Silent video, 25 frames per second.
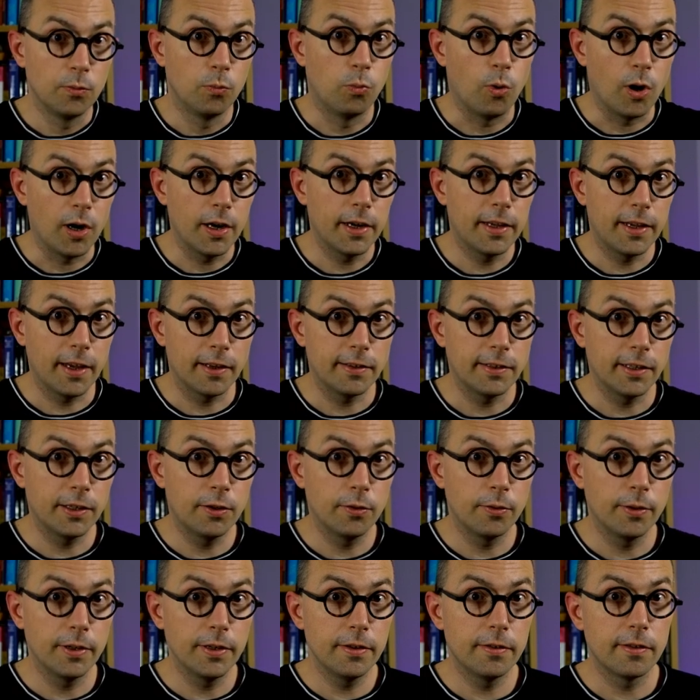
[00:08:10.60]
why
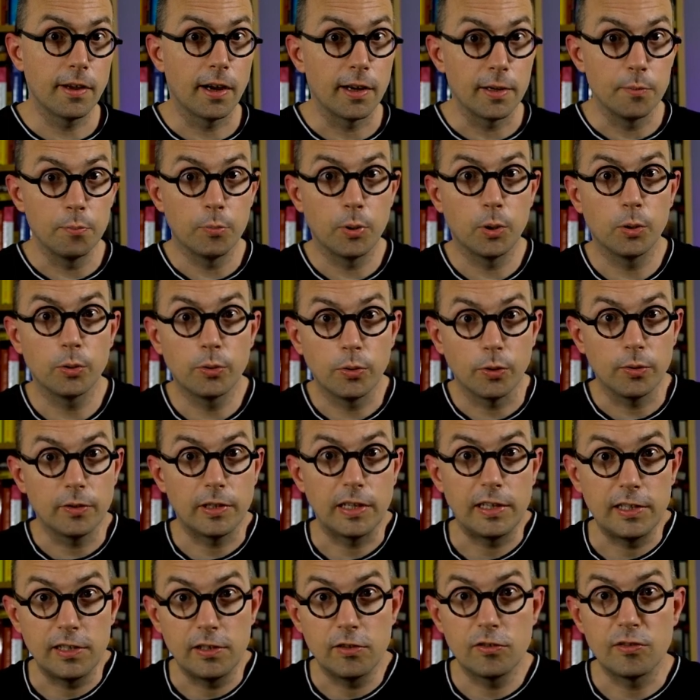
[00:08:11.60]
categories are important
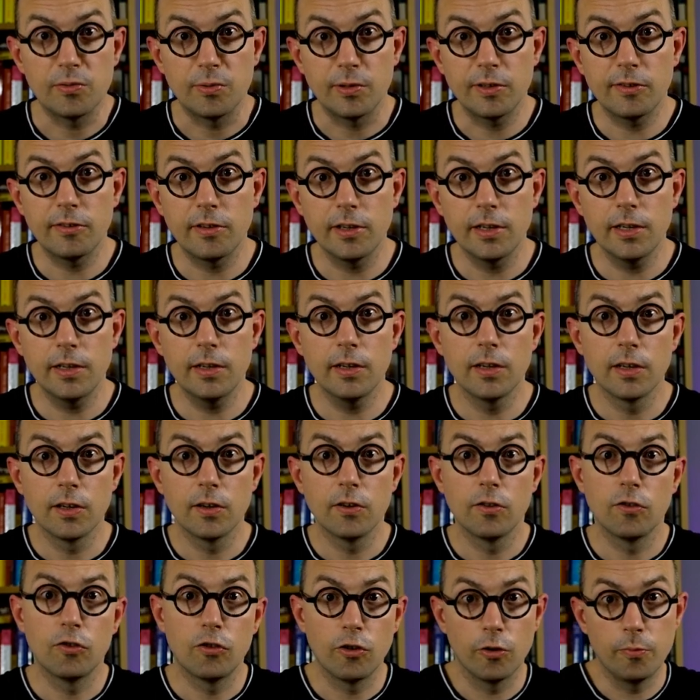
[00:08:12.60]
and interesting
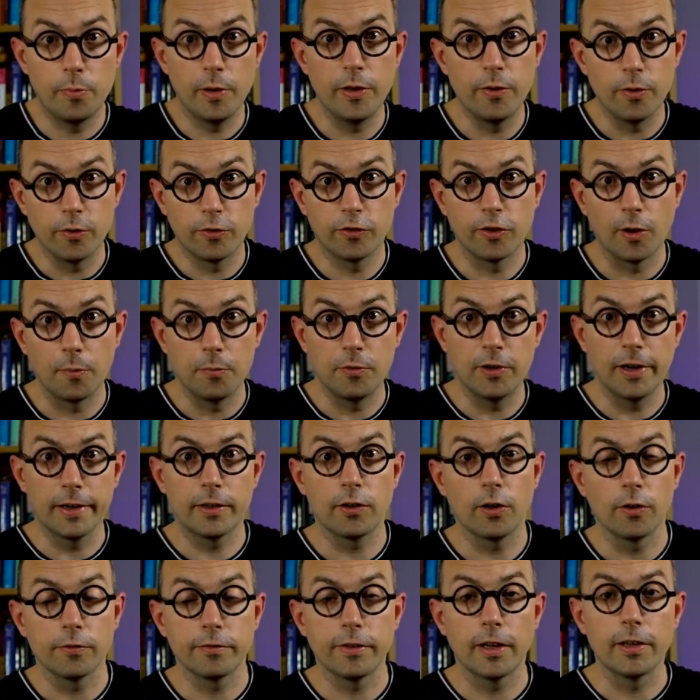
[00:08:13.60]
should be the
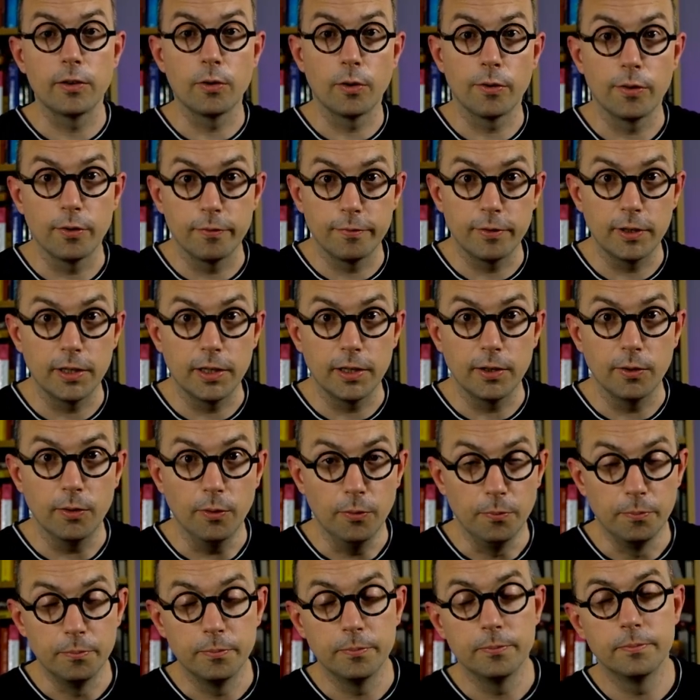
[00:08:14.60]
subject of another video.
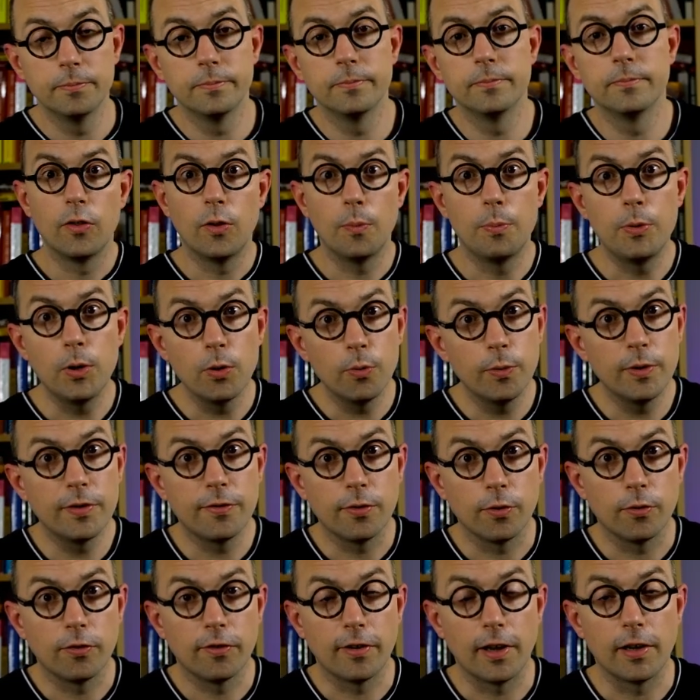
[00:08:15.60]
The Pew
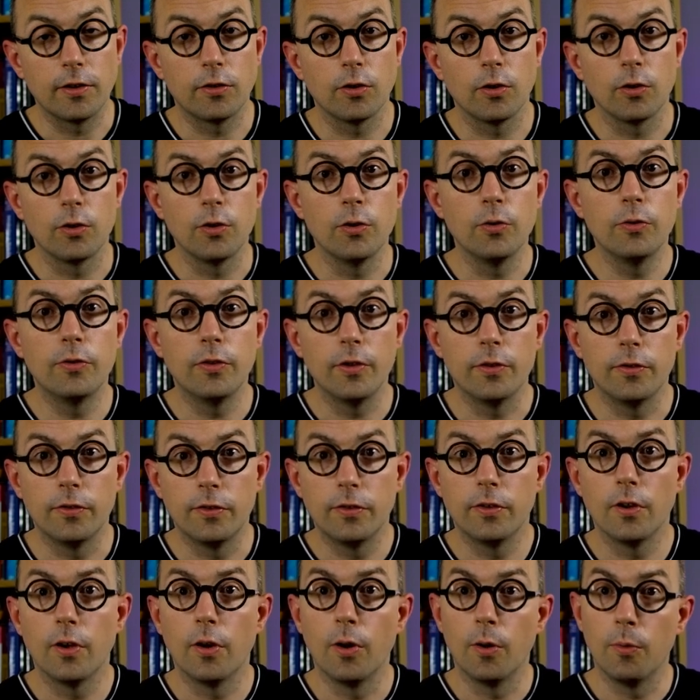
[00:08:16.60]
Research Center
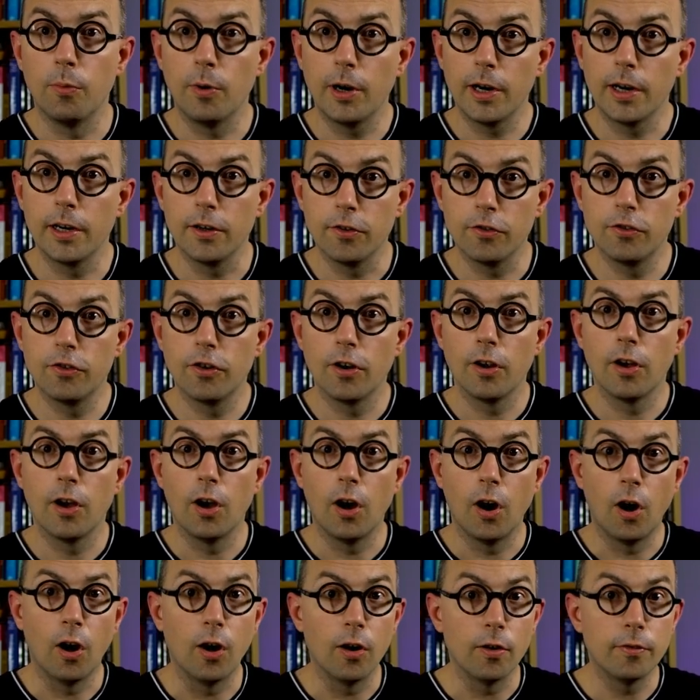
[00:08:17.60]
uses a range
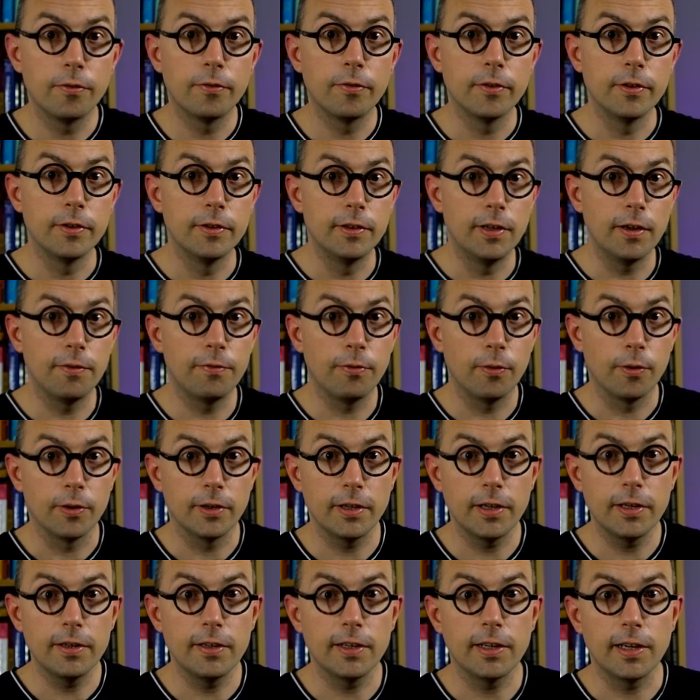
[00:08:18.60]
of different
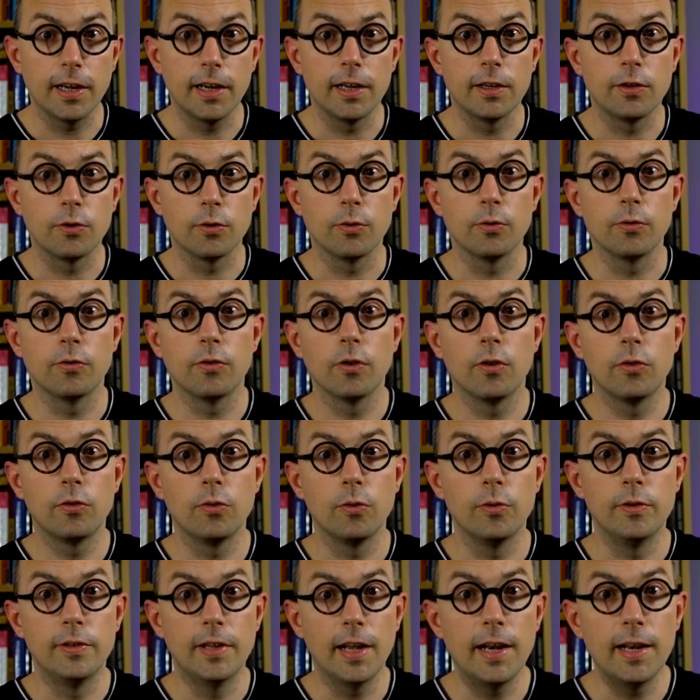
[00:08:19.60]
indicators
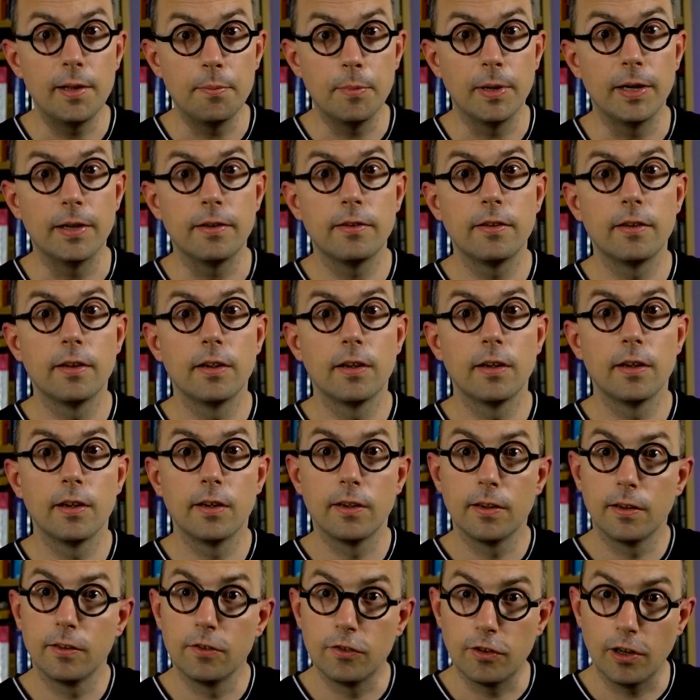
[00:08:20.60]
to delimit
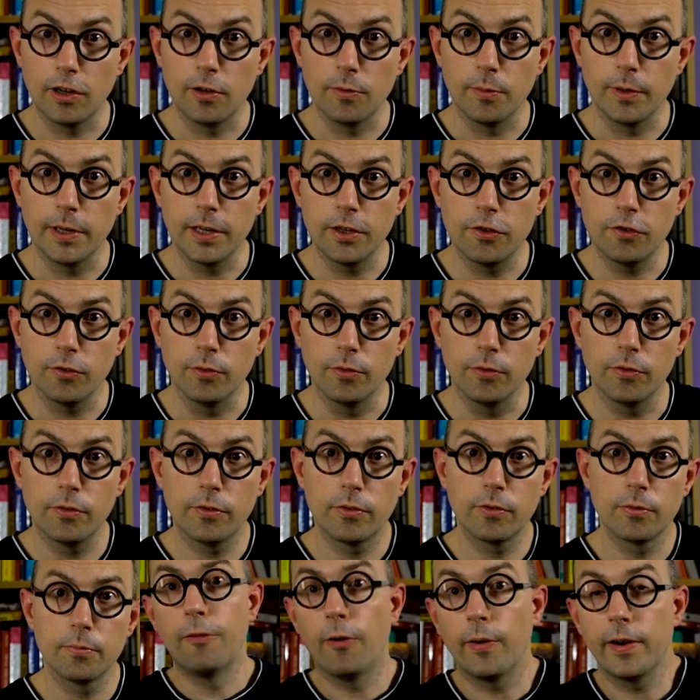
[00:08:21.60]

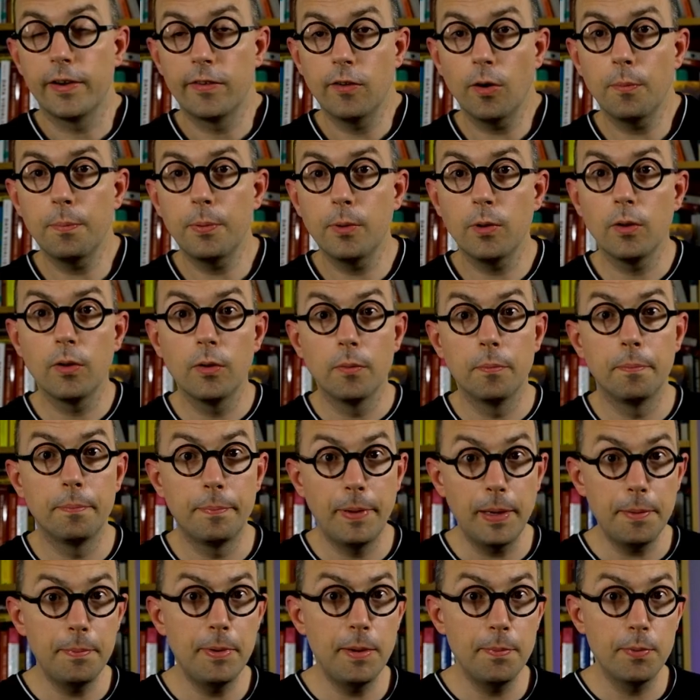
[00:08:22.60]
generations. For example,
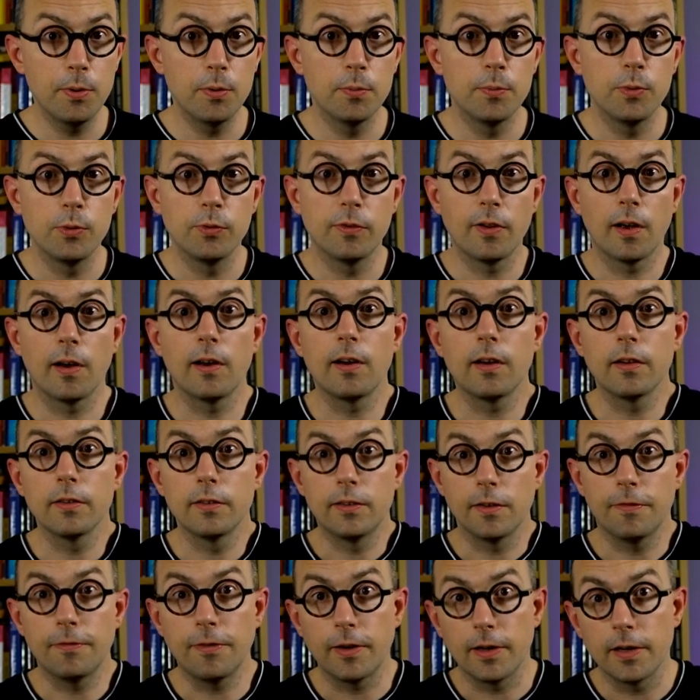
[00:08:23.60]
baby boomers are
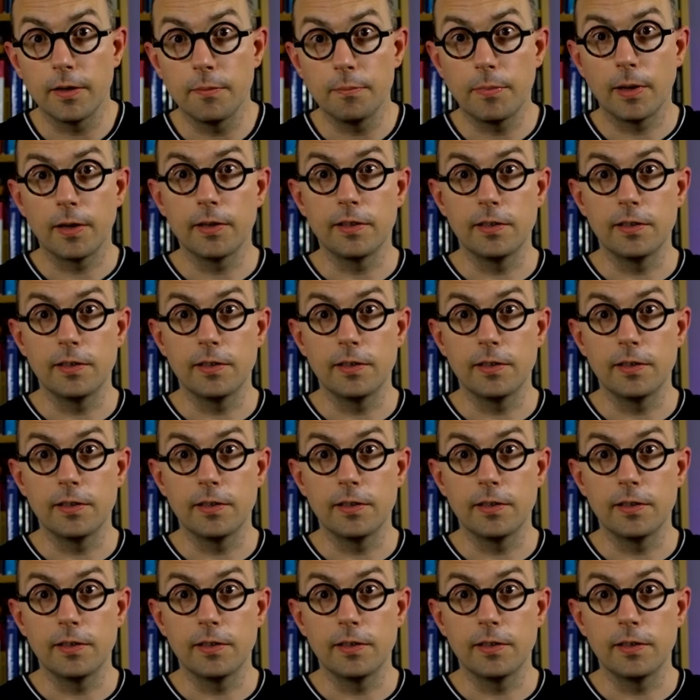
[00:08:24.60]
defined by